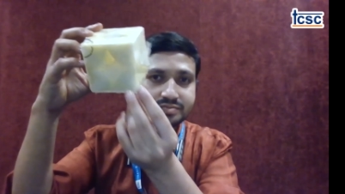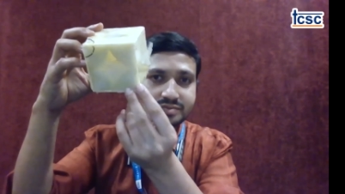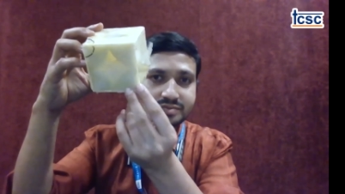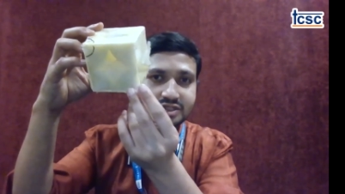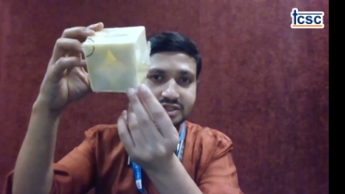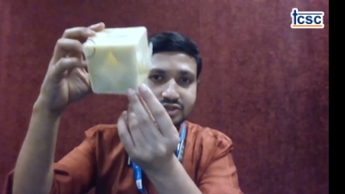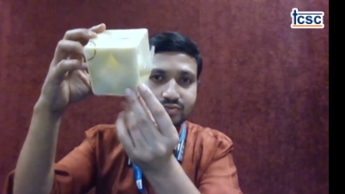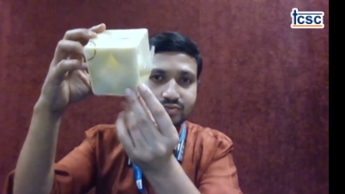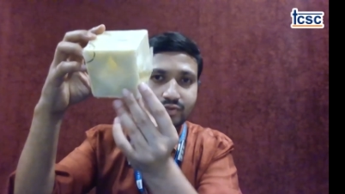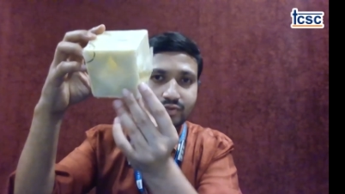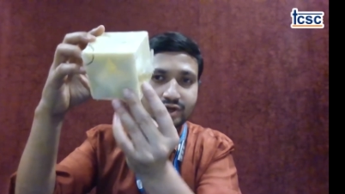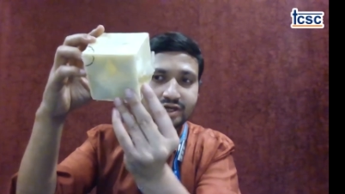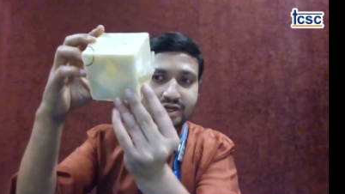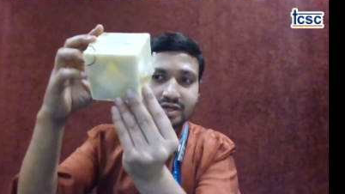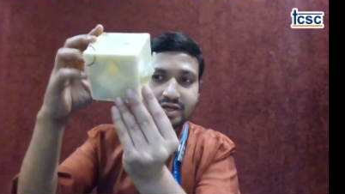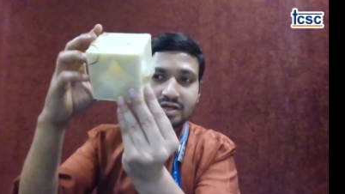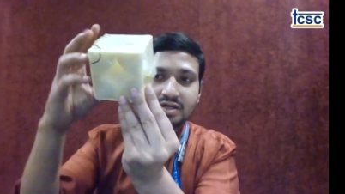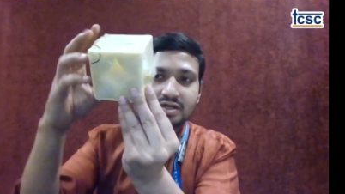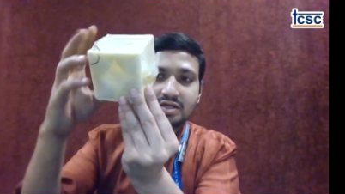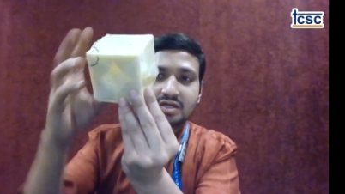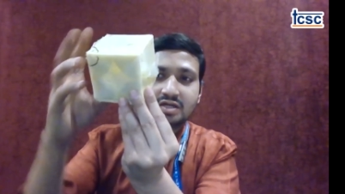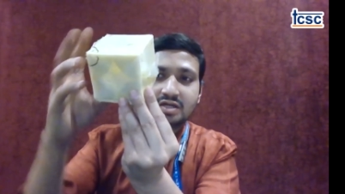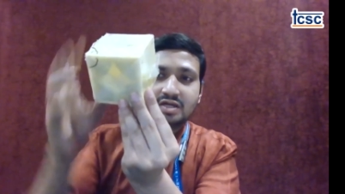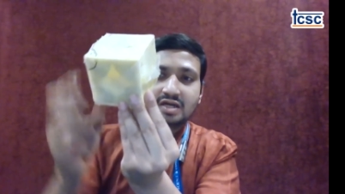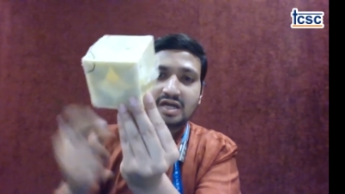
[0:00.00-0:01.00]
this point,
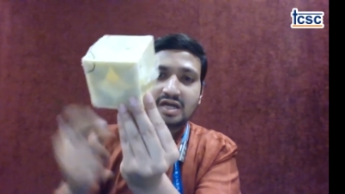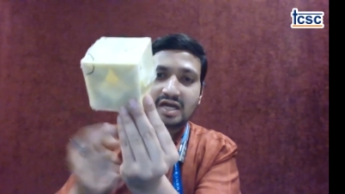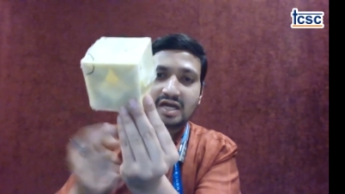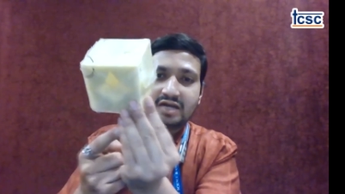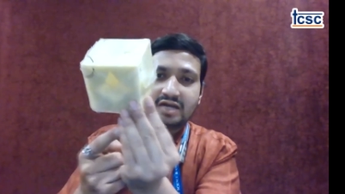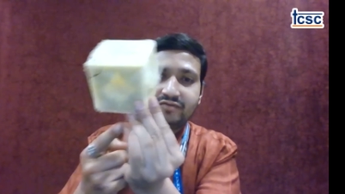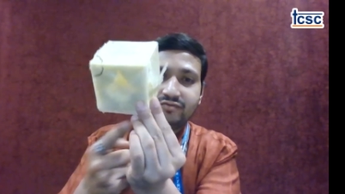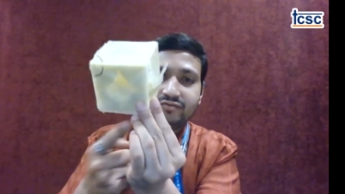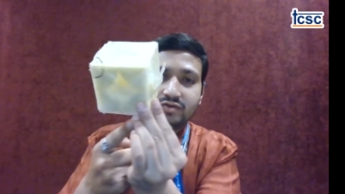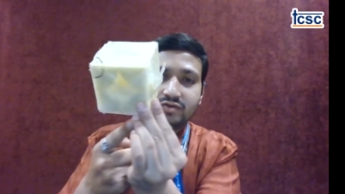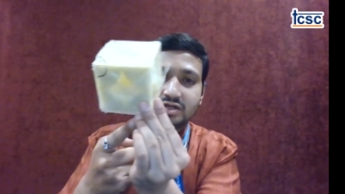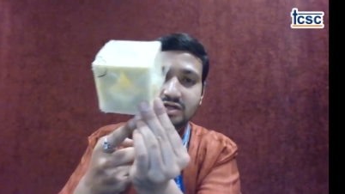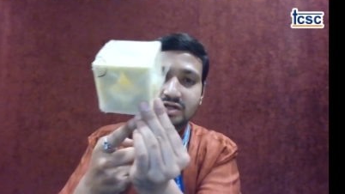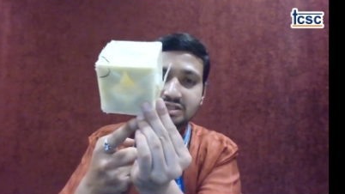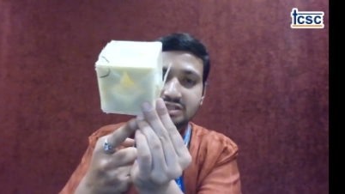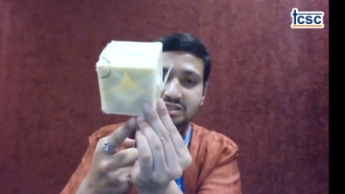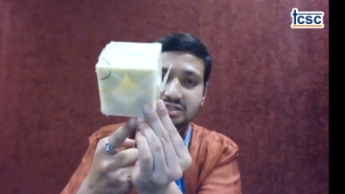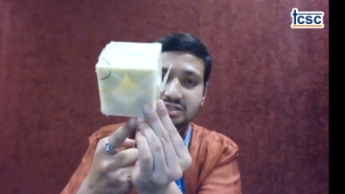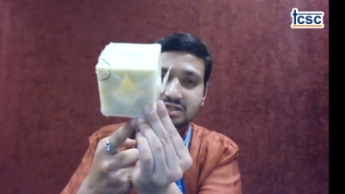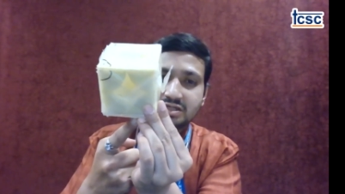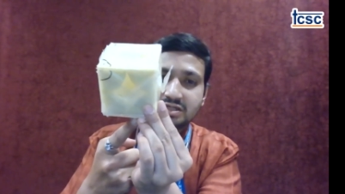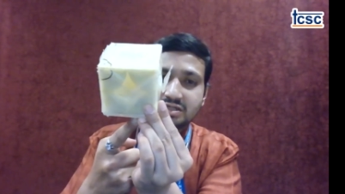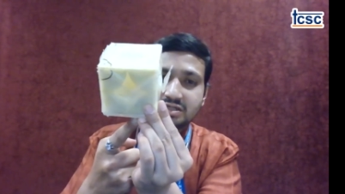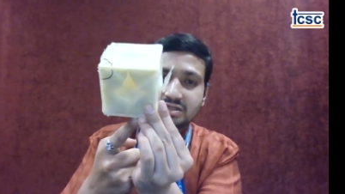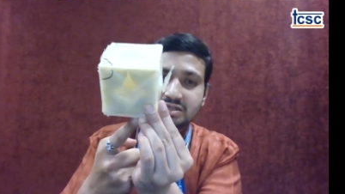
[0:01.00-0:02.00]
and if you
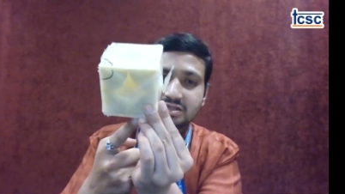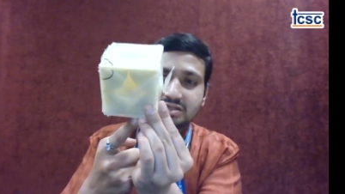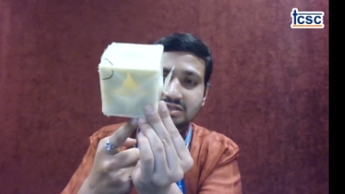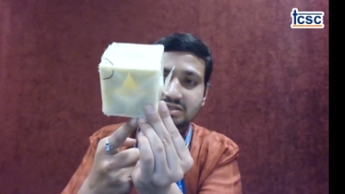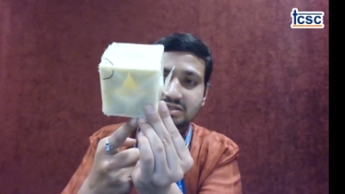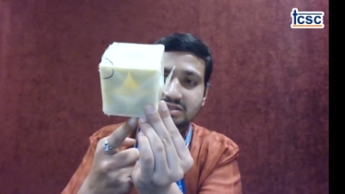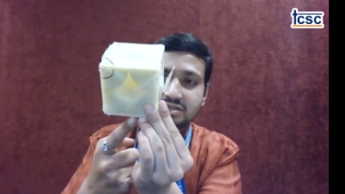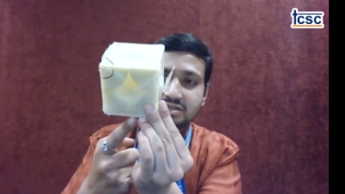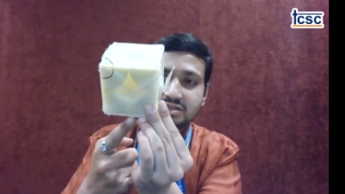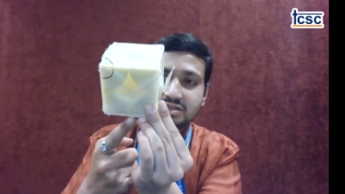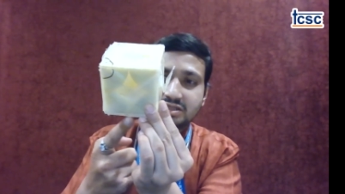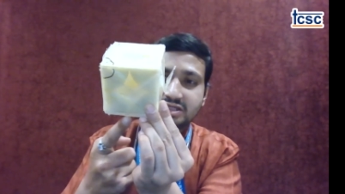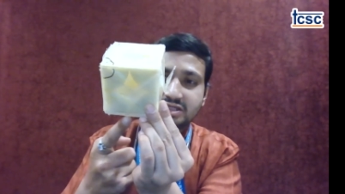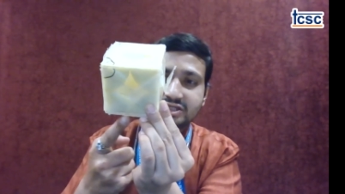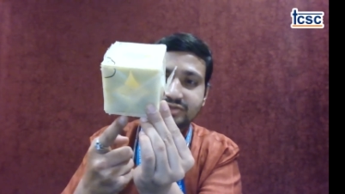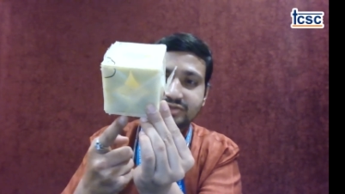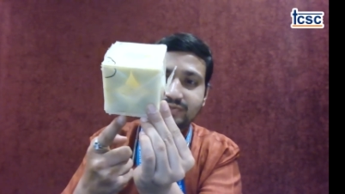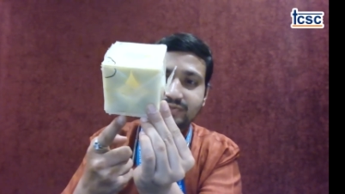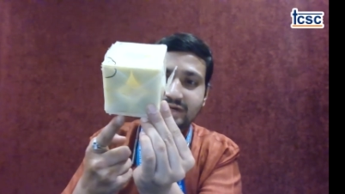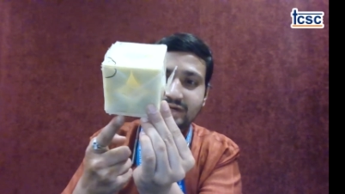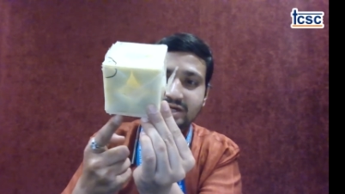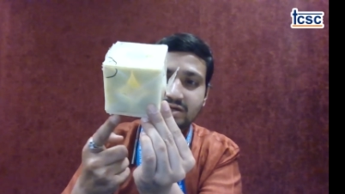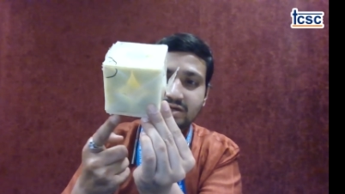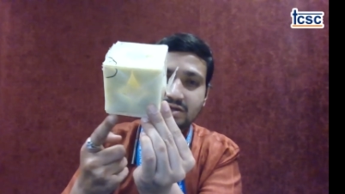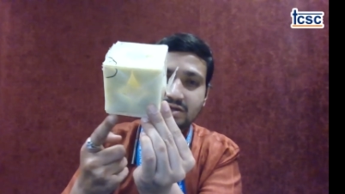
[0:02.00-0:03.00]
consider
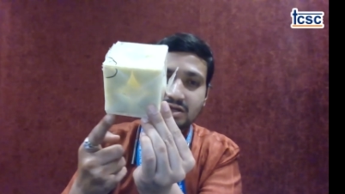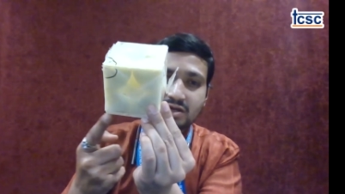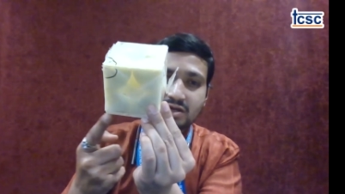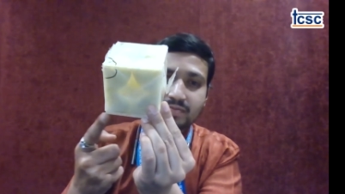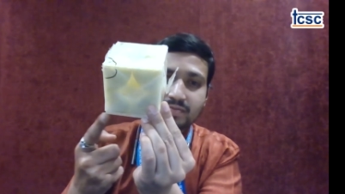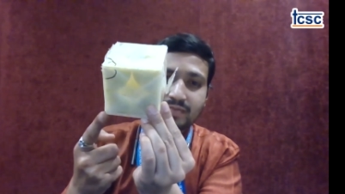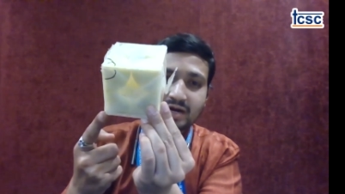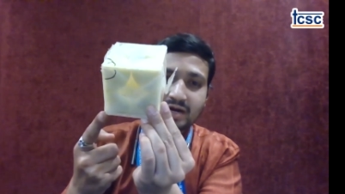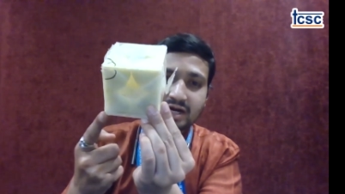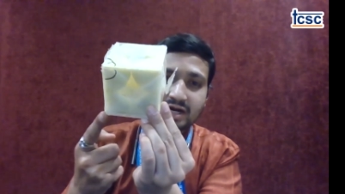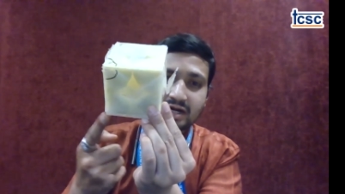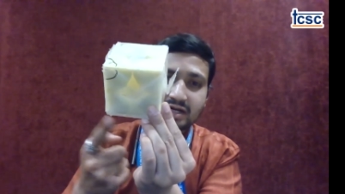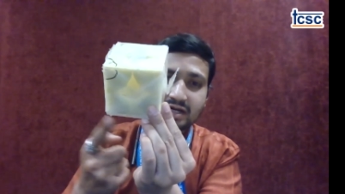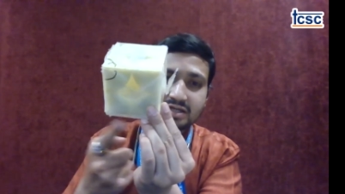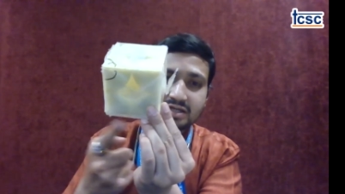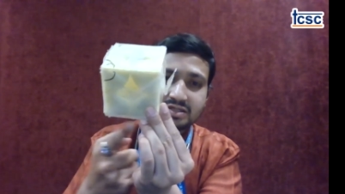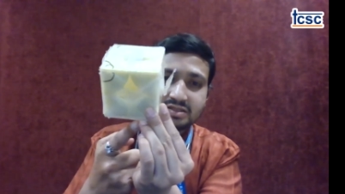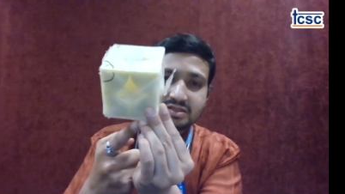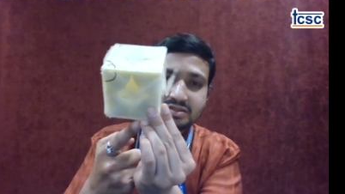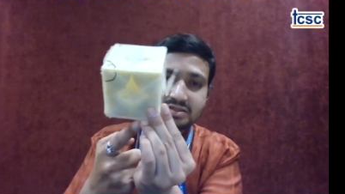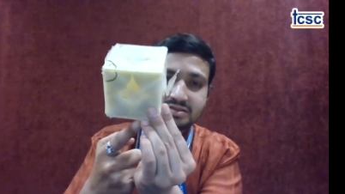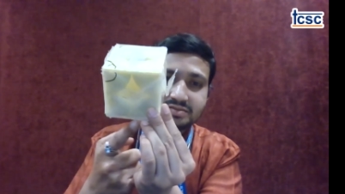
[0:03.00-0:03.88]
this particular part,